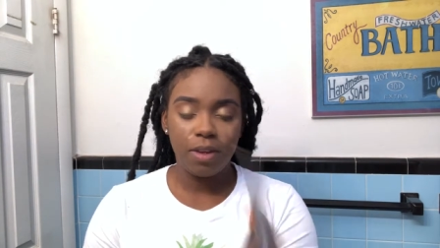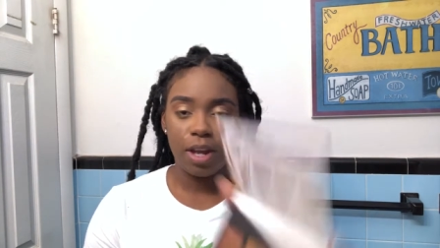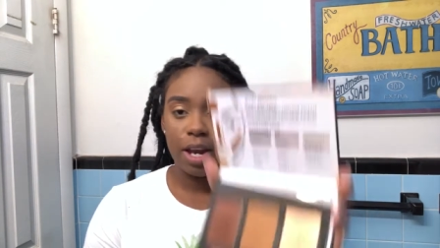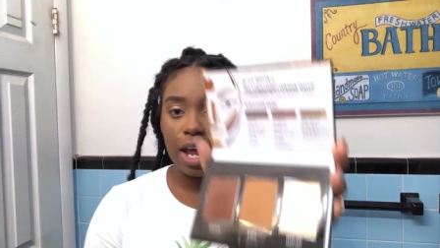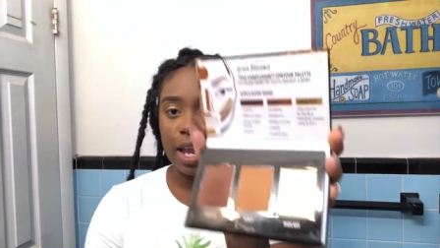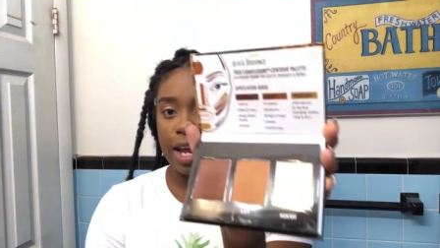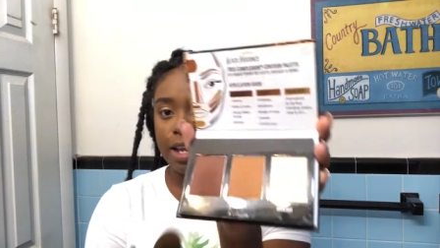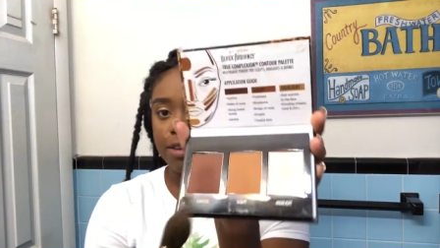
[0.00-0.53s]
And
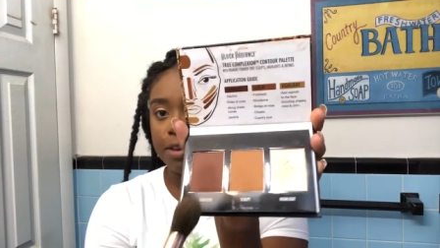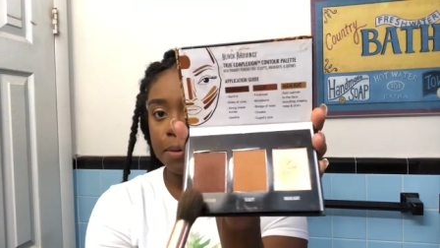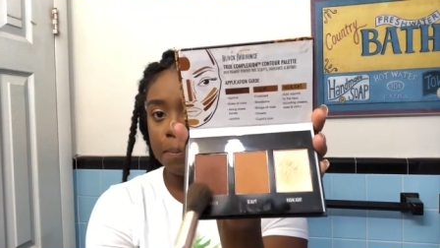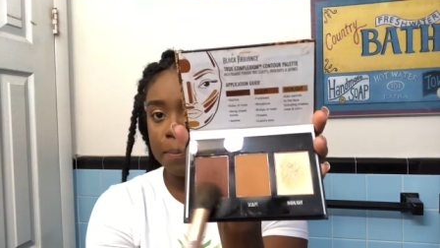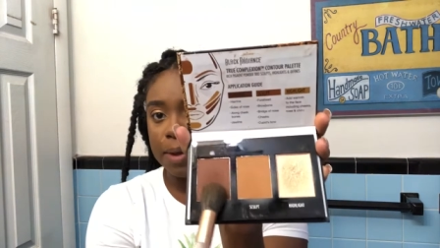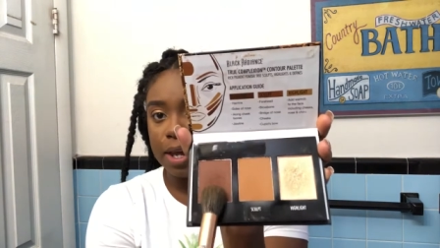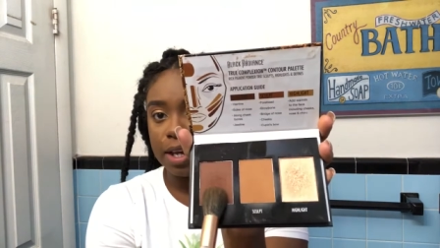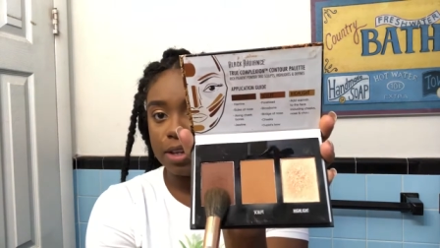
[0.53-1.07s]
I like to
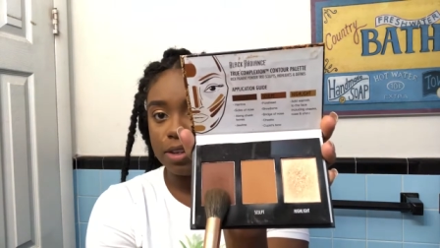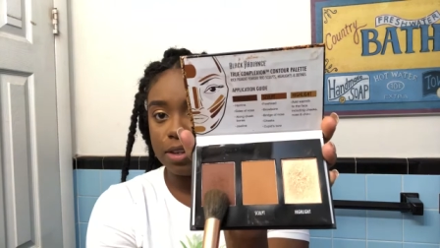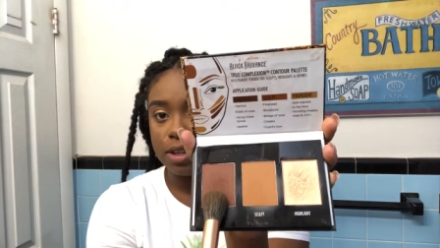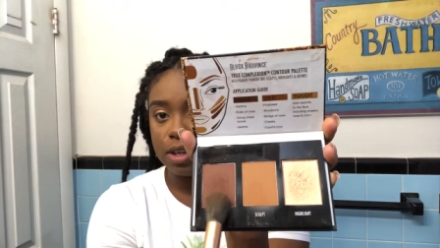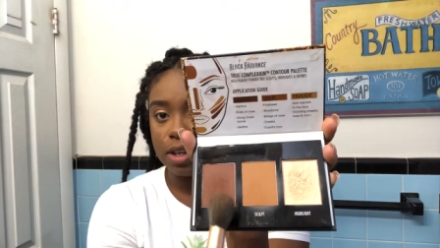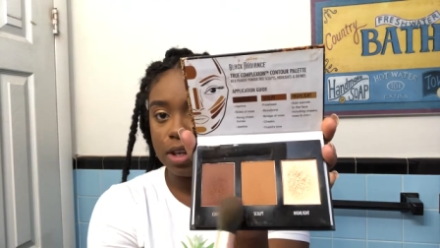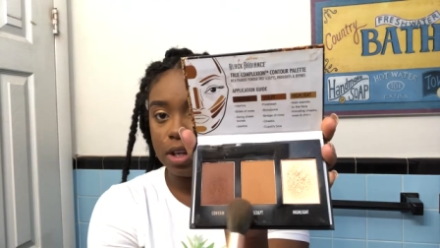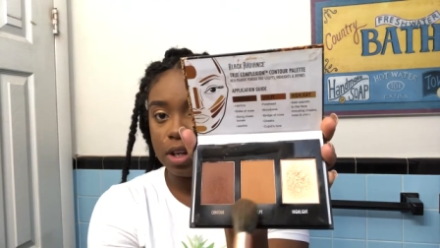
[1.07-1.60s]
mix
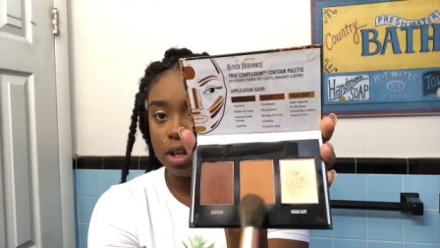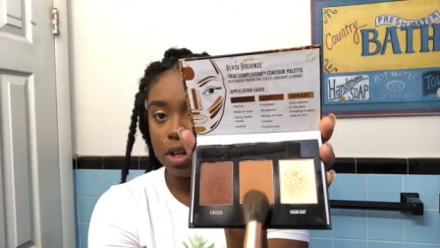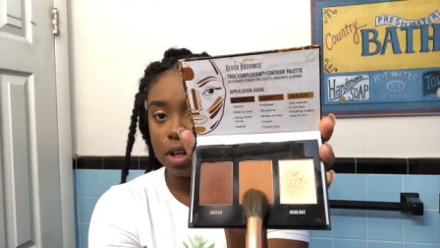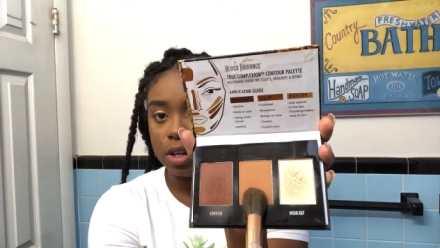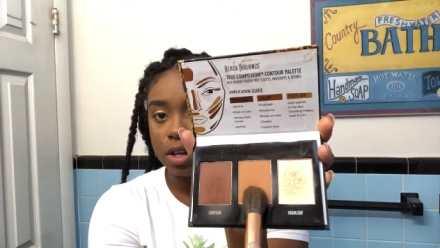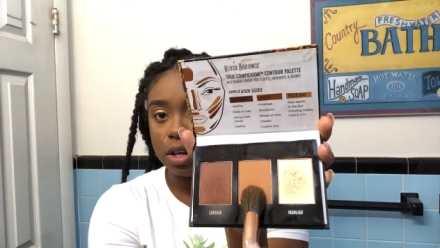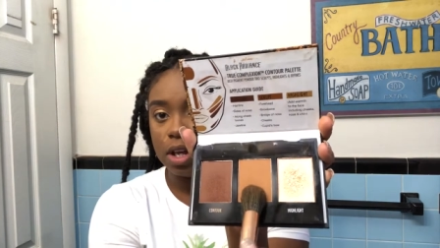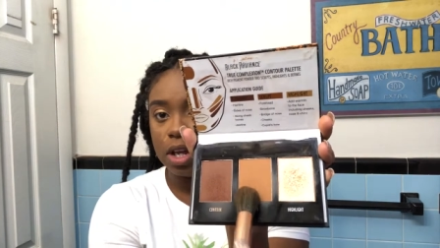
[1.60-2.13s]

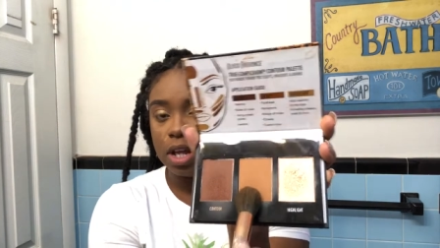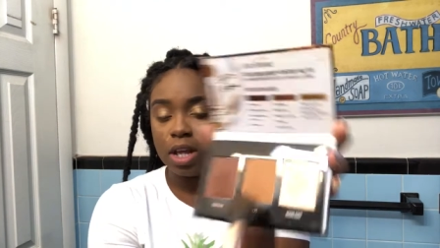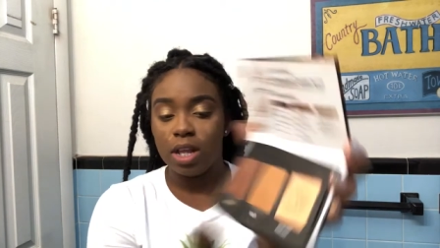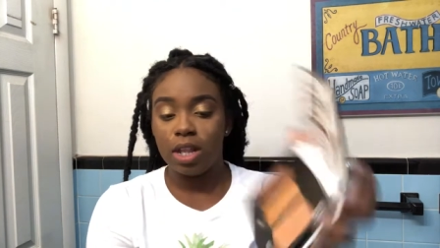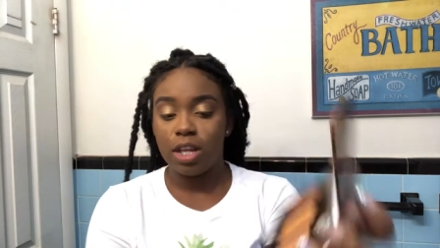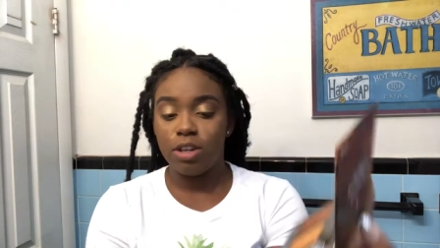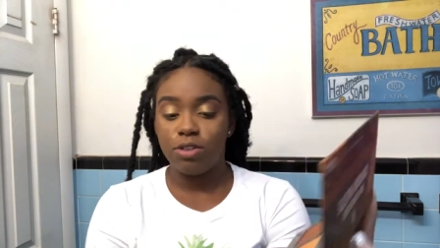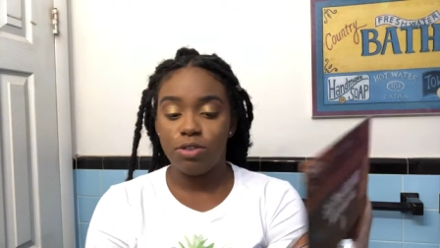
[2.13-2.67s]

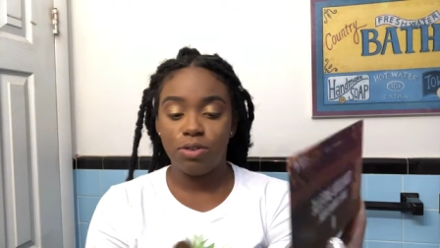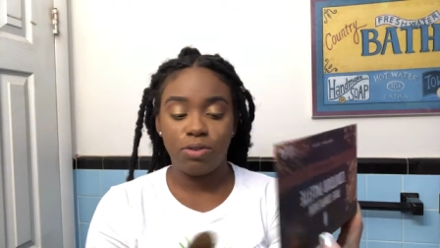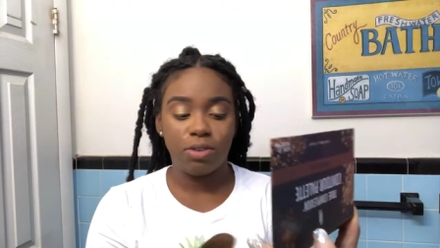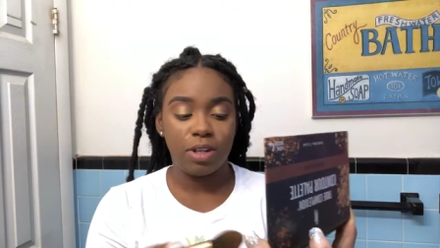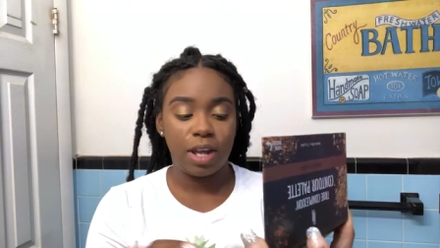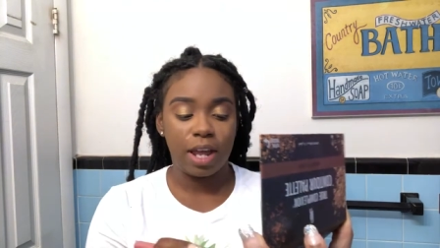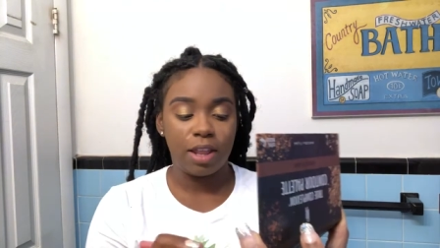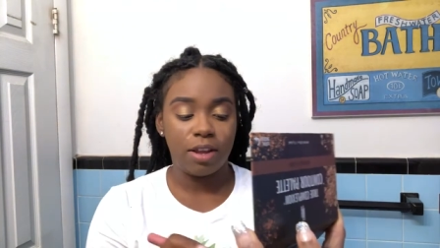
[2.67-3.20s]
these two
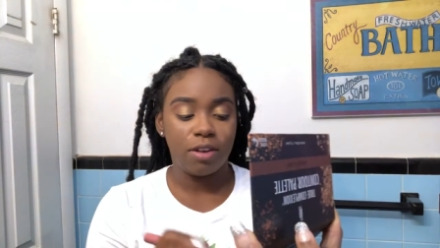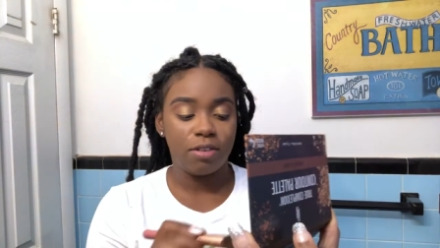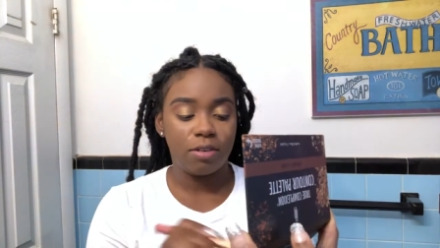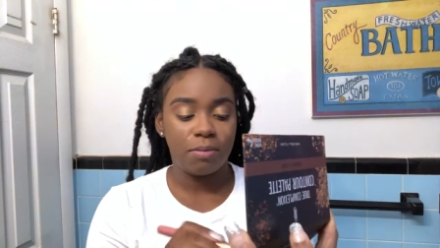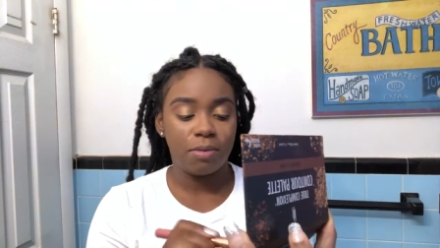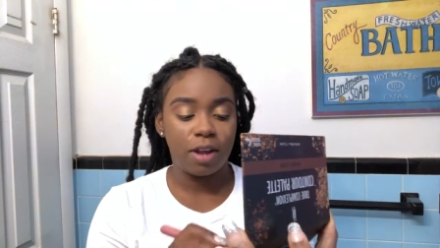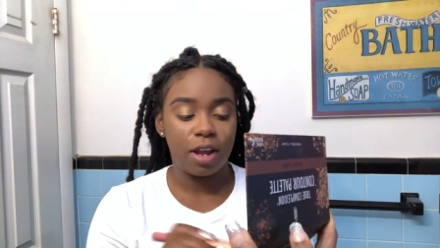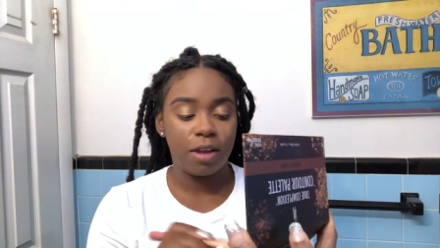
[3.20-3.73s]
together
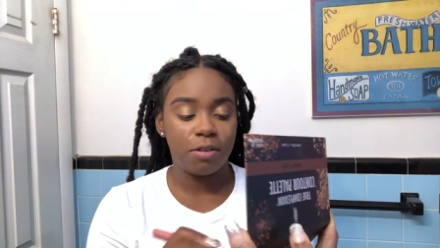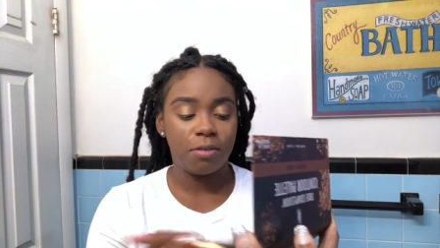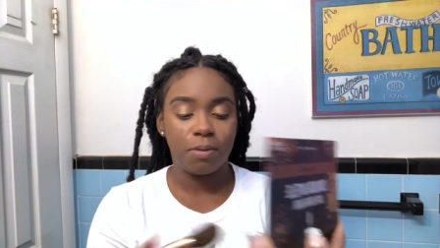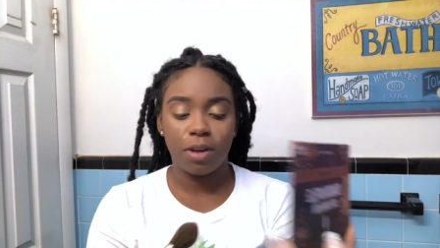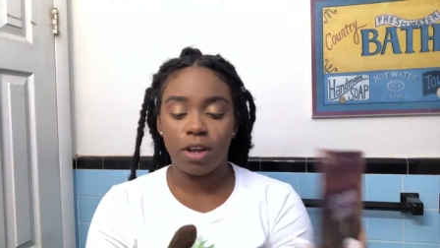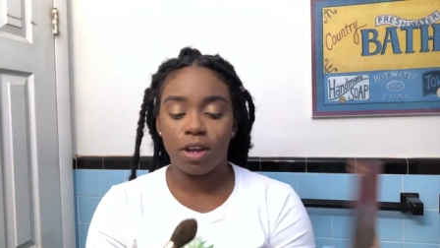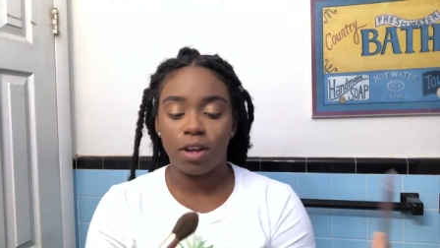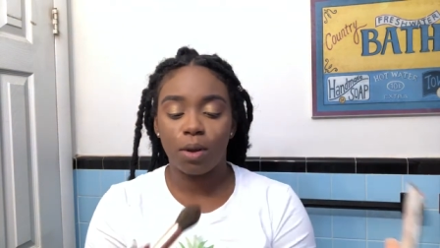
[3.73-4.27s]
sometimes
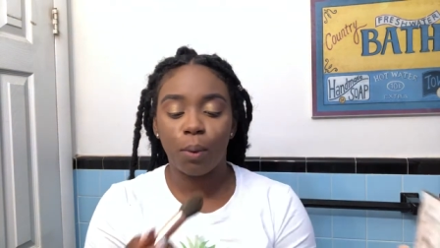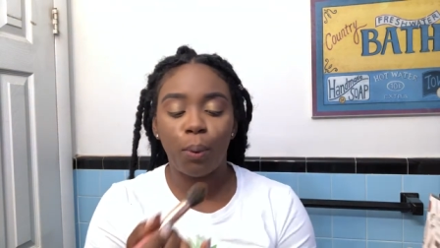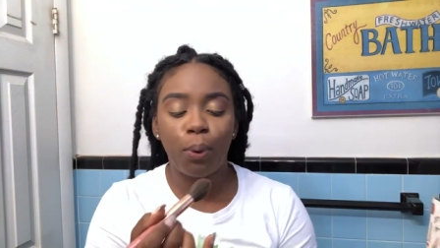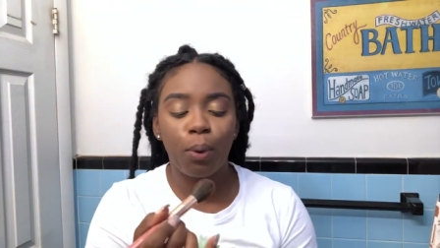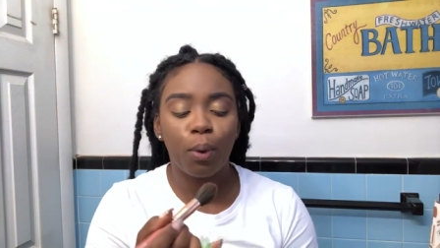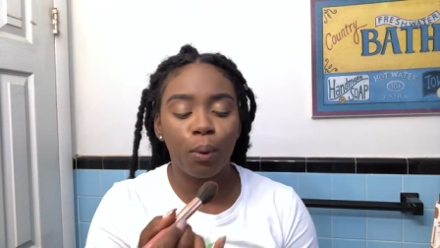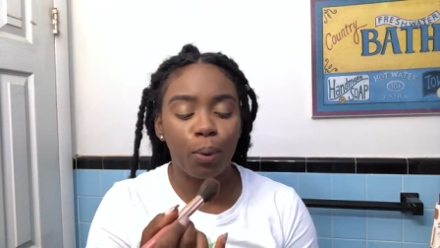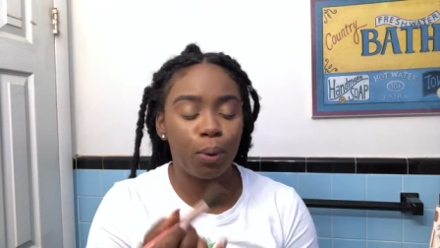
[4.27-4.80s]
because
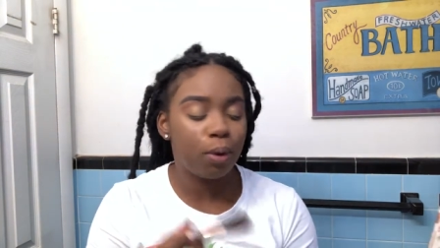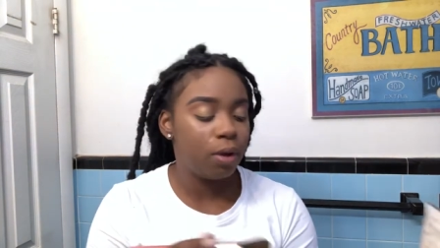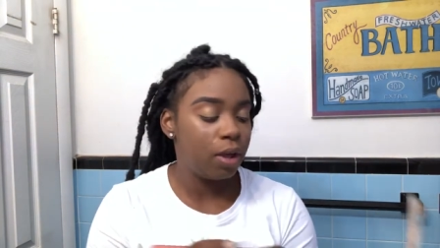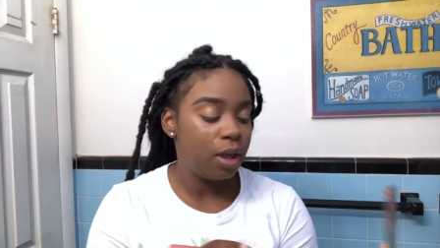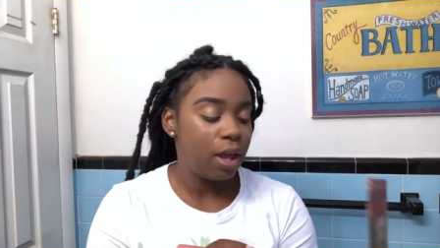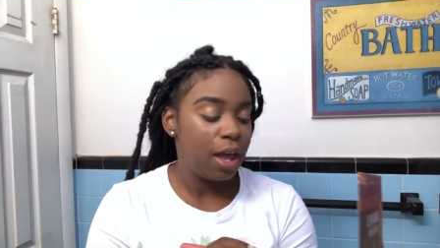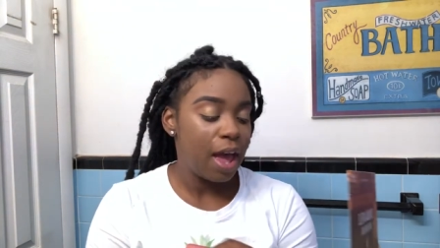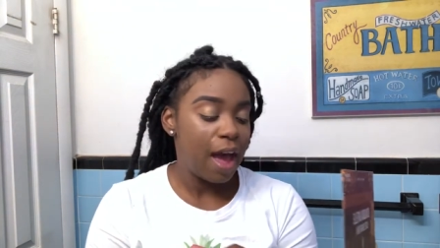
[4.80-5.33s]

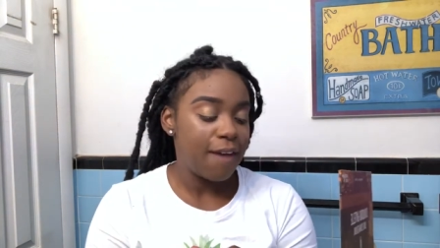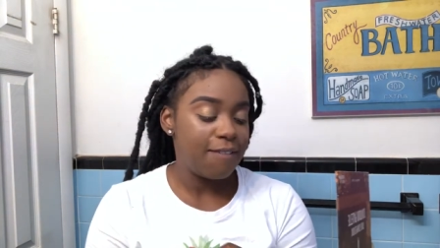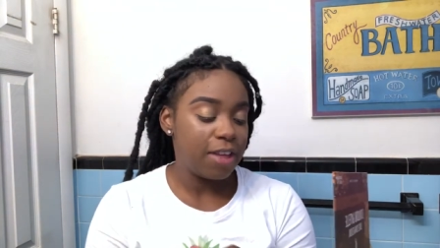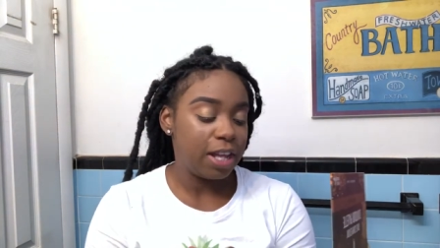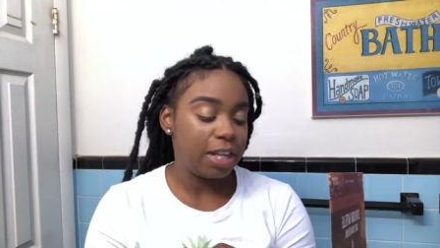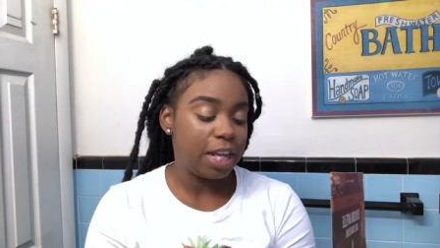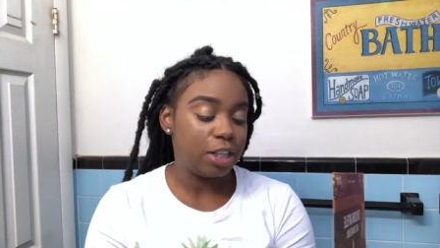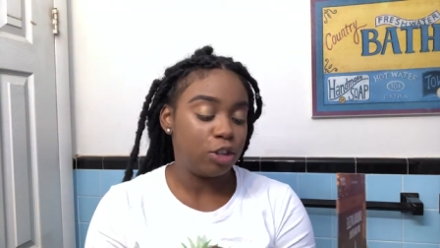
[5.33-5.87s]
I feel
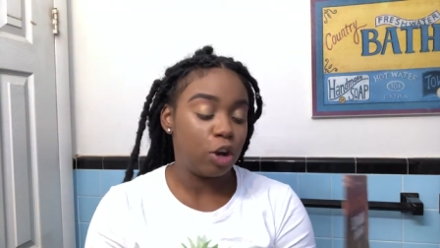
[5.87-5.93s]
like that